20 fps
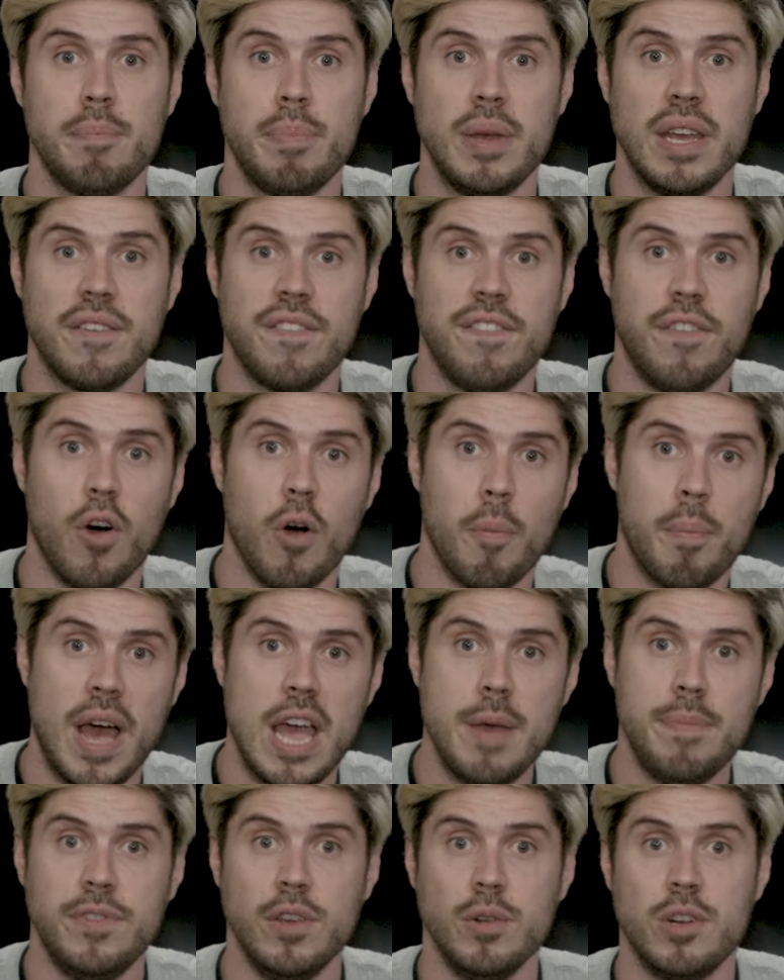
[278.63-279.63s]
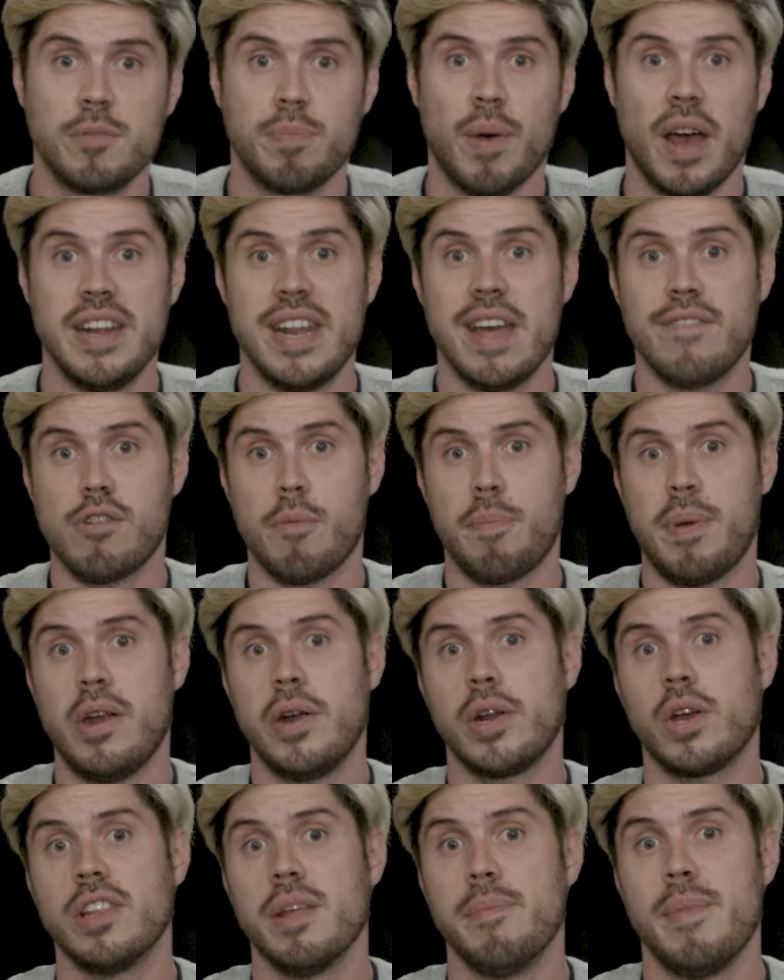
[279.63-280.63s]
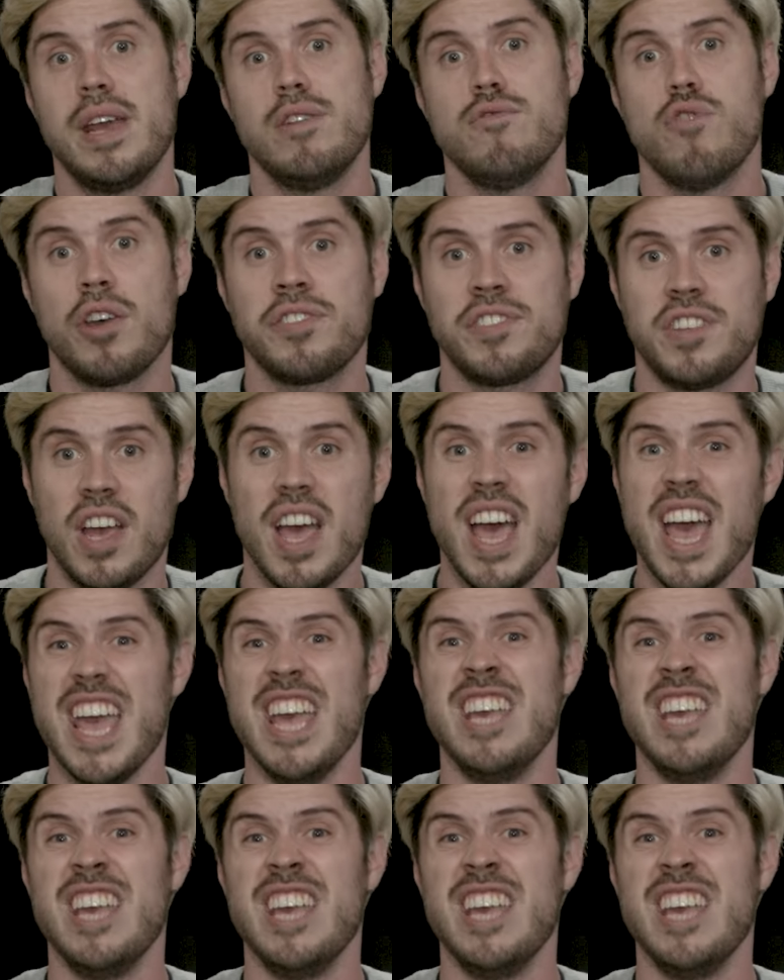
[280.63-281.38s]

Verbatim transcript: Big Four pay-per-view despite never appearing on the main roster